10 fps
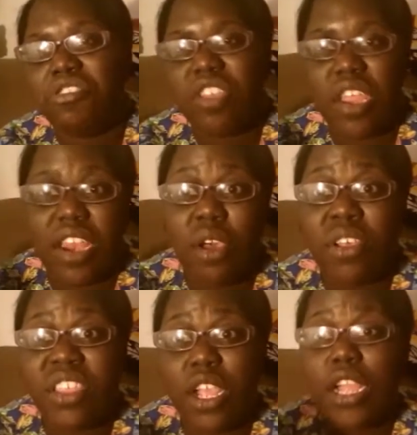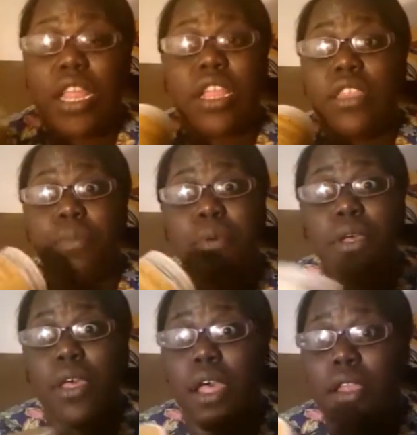Sunday or Saturday to
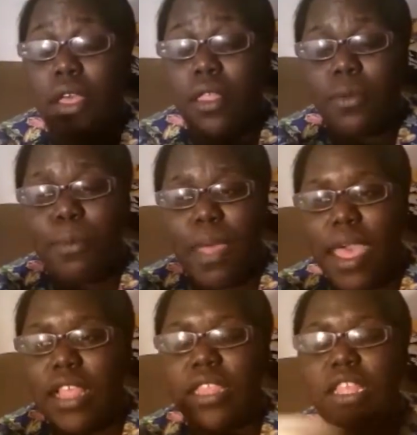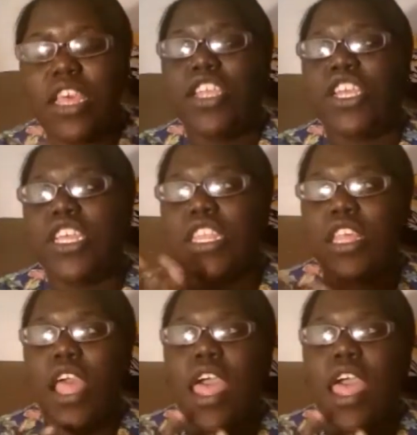put another mask. Just